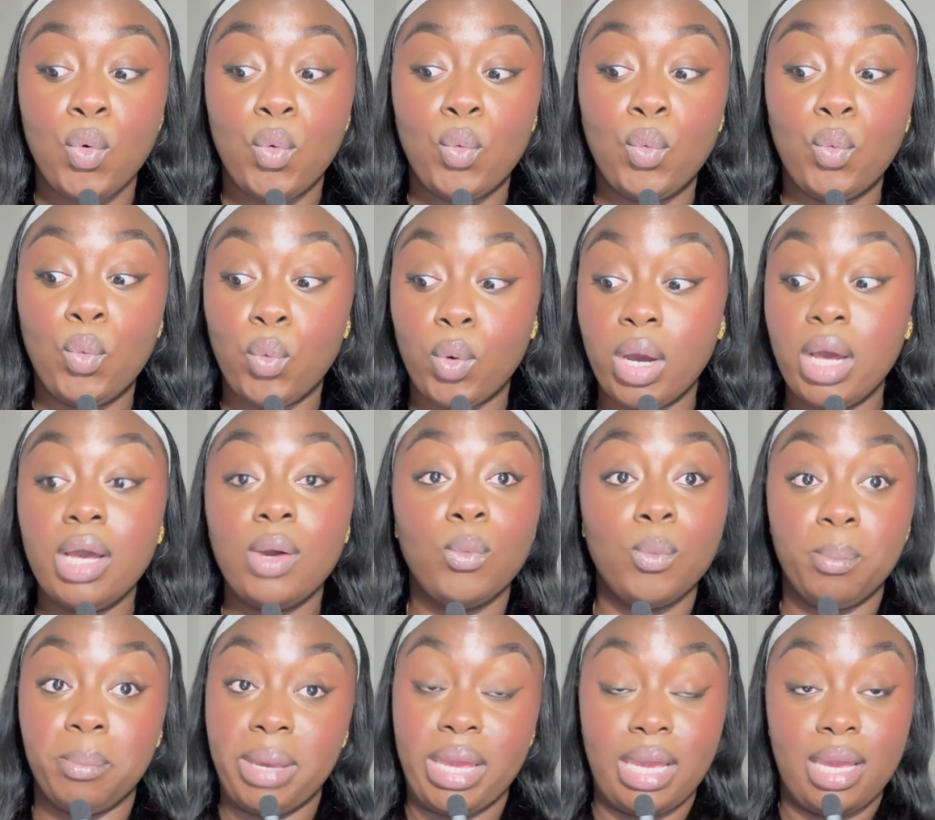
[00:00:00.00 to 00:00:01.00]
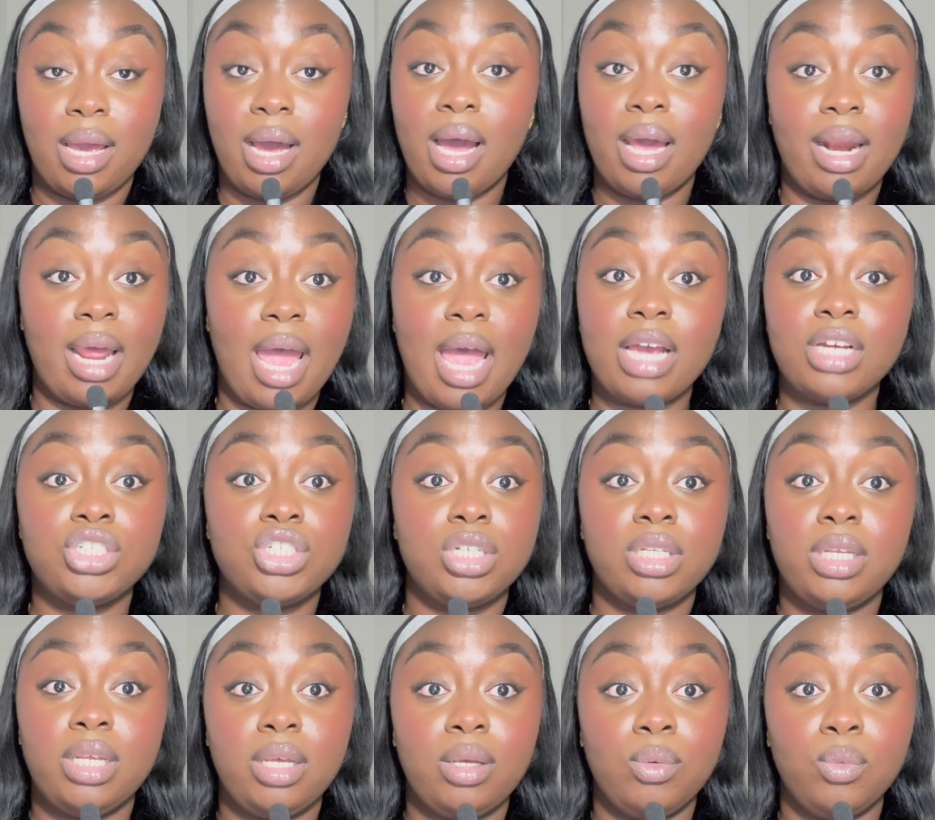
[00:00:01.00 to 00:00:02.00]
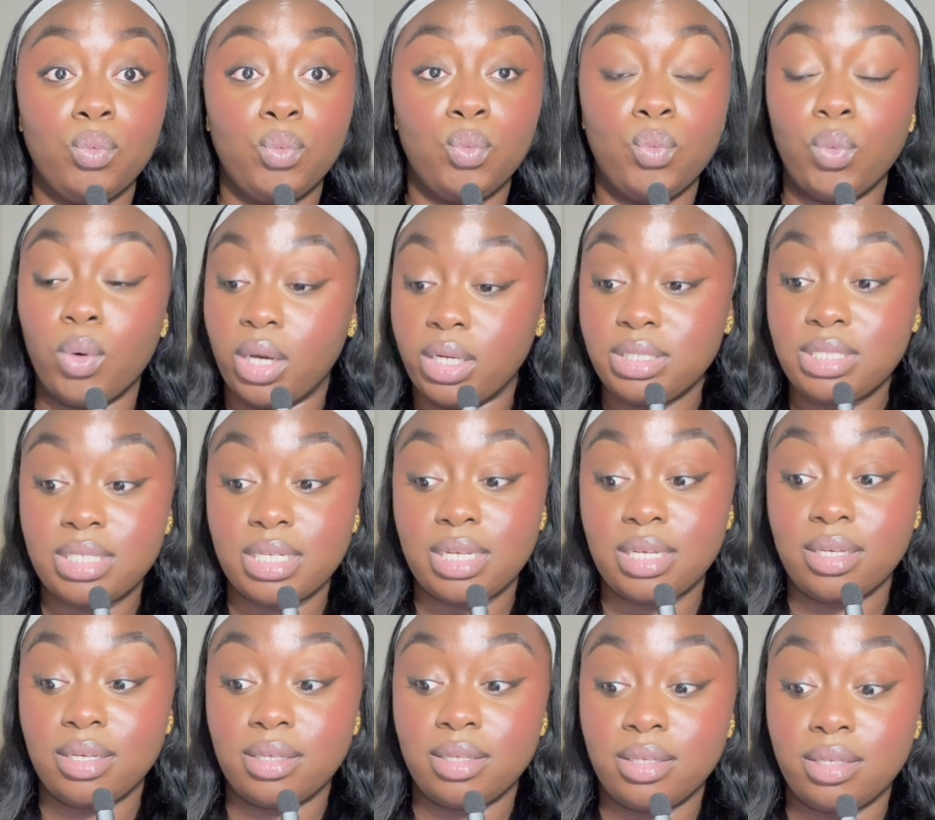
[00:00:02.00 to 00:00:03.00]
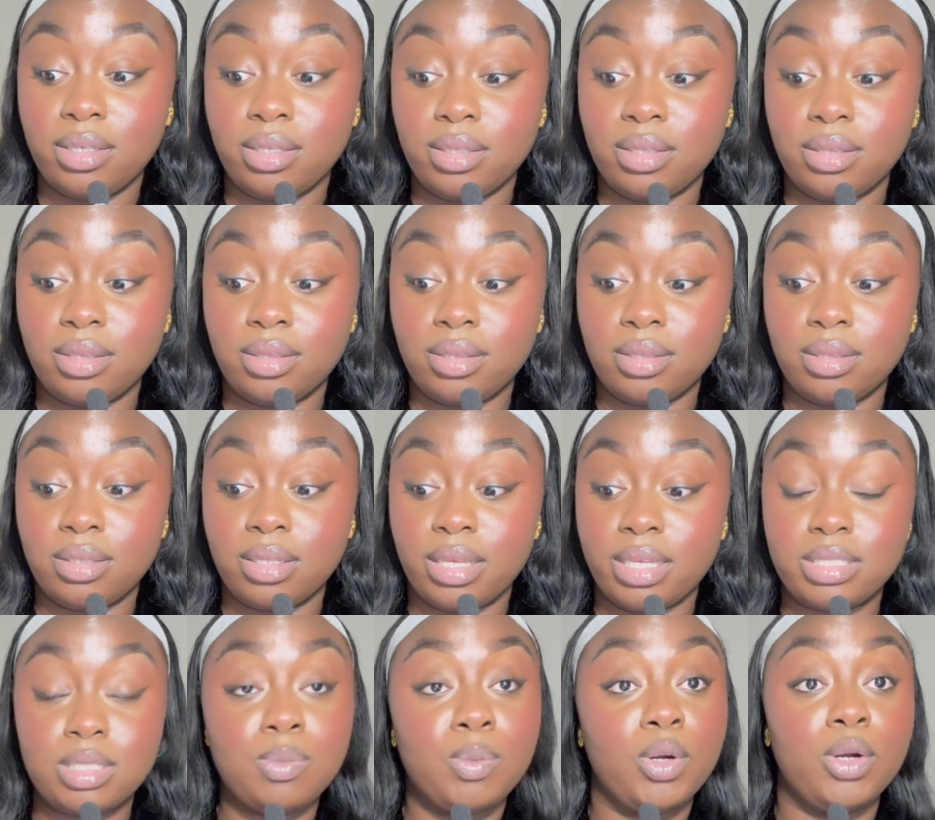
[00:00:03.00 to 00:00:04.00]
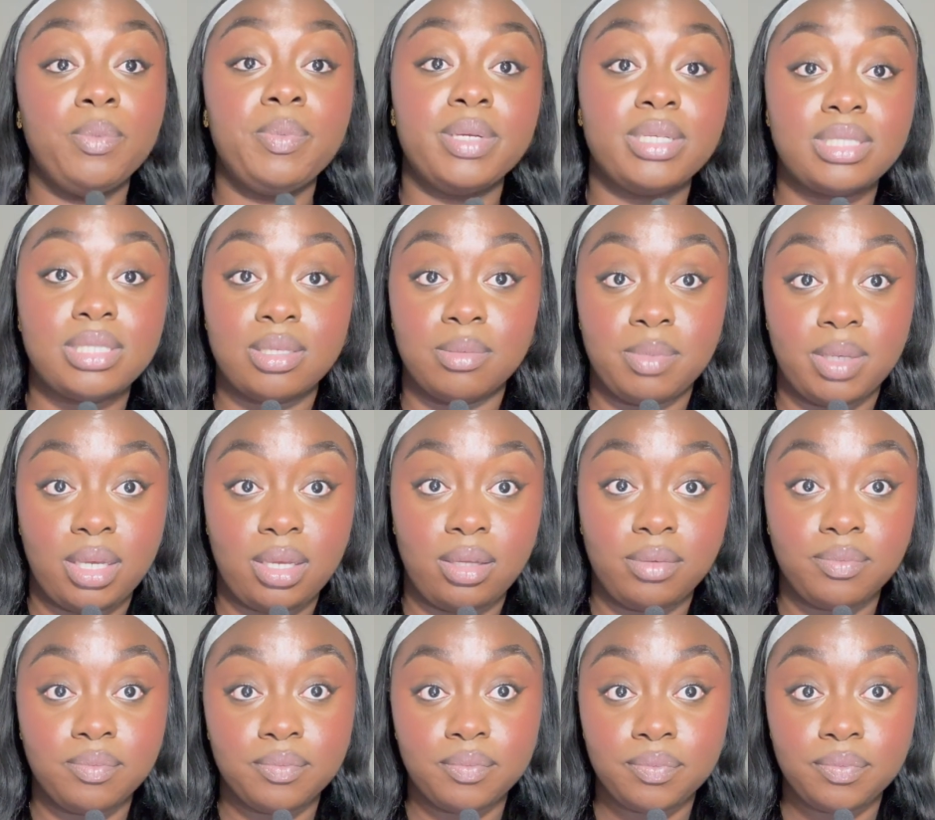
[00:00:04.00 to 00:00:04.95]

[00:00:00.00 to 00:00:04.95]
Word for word: what may God actually want its purpose to be.